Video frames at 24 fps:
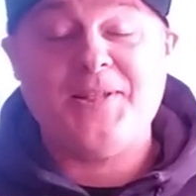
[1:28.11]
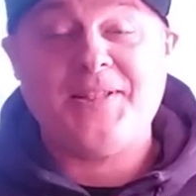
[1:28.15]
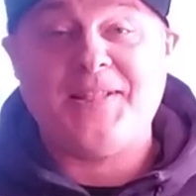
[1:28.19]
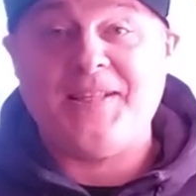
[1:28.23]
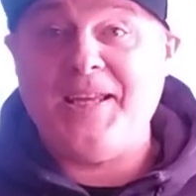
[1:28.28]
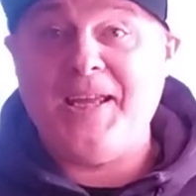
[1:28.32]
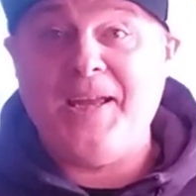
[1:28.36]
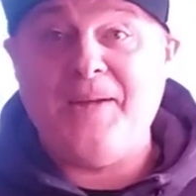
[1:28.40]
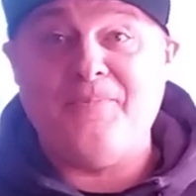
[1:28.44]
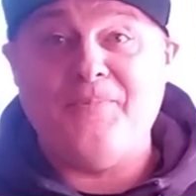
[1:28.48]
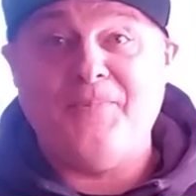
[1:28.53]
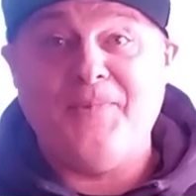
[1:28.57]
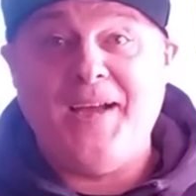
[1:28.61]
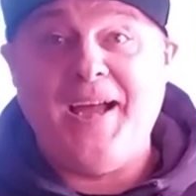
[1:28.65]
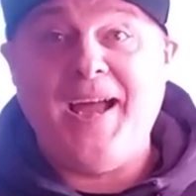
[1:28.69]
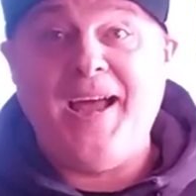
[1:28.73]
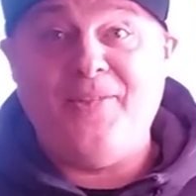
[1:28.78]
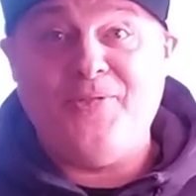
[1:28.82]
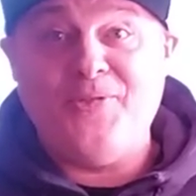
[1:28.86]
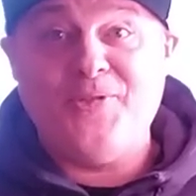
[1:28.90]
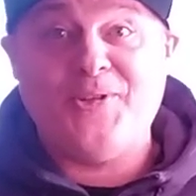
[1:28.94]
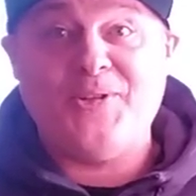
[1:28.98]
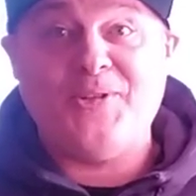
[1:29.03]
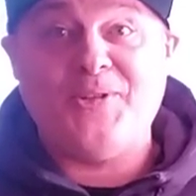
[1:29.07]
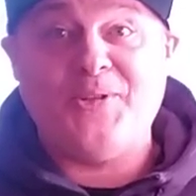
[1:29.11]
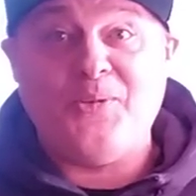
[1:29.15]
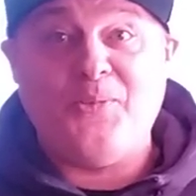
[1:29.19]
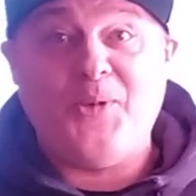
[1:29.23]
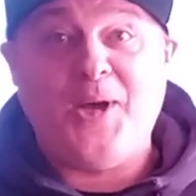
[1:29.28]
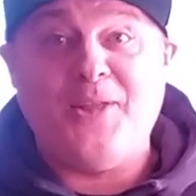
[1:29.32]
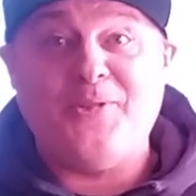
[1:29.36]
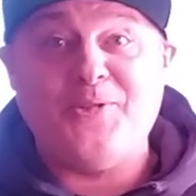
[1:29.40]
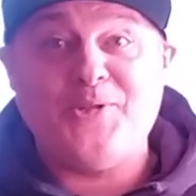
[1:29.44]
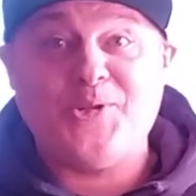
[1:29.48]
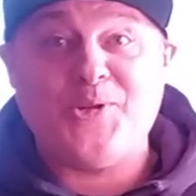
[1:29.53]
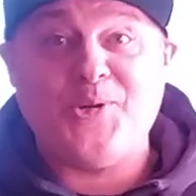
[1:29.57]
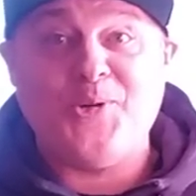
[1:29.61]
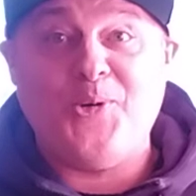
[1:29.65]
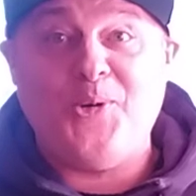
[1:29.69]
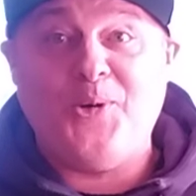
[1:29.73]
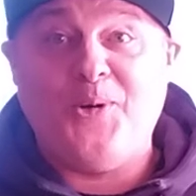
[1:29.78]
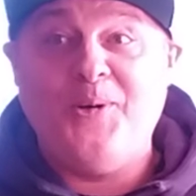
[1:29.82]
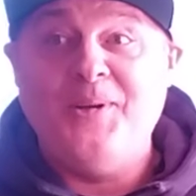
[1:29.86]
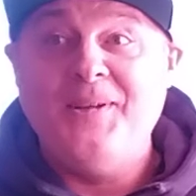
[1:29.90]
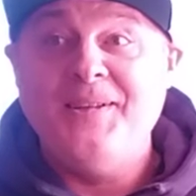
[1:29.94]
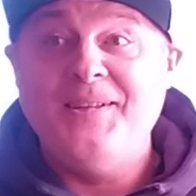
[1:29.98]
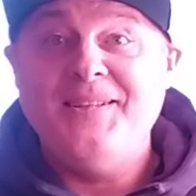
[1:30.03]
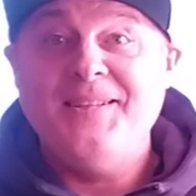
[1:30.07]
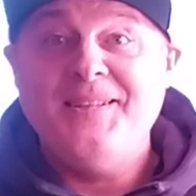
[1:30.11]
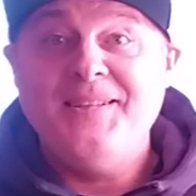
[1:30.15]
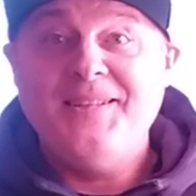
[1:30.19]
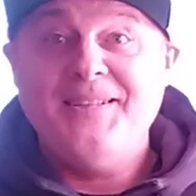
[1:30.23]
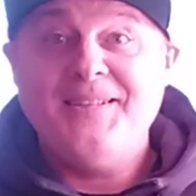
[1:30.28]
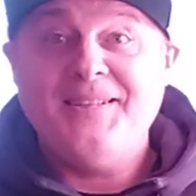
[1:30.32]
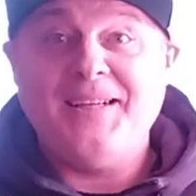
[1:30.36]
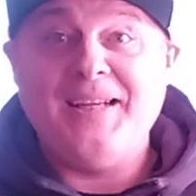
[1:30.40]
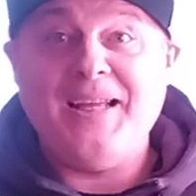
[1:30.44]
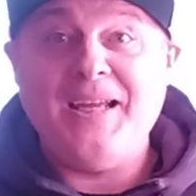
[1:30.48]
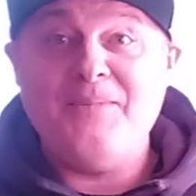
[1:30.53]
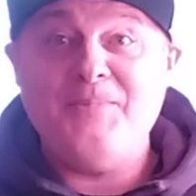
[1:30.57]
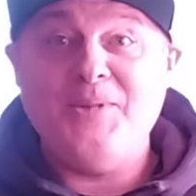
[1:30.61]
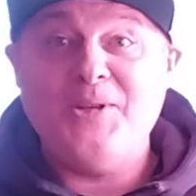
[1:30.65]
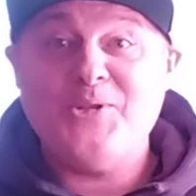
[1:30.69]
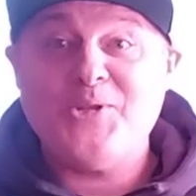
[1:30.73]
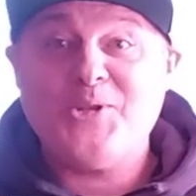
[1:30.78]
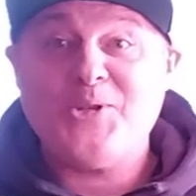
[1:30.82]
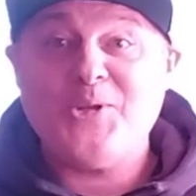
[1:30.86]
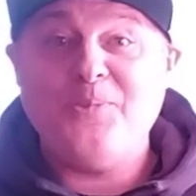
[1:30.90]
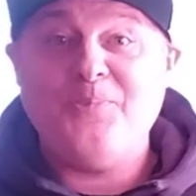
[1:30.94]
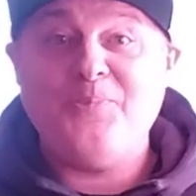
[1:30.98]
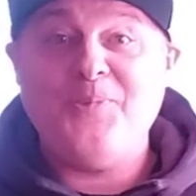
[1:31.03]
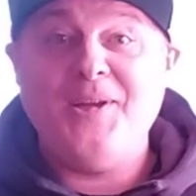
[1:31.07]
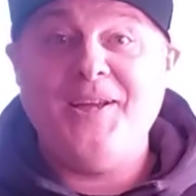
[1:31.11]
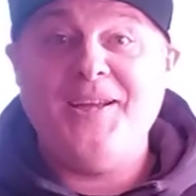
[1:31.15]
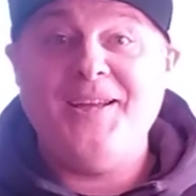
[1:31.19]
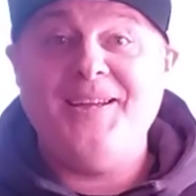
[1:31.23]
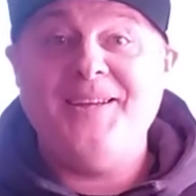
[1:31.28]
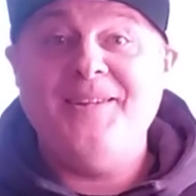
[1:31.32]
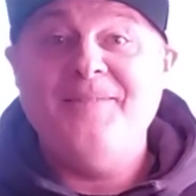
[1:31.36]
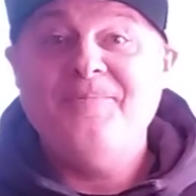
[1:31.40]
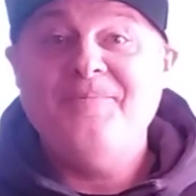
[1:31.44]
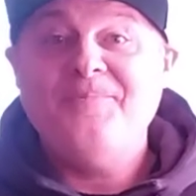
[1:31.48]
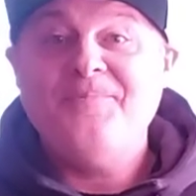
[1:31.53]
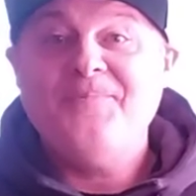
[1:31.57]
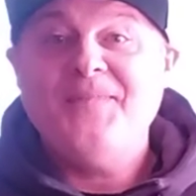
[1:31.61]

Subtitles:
as him and the ones you're claiming should be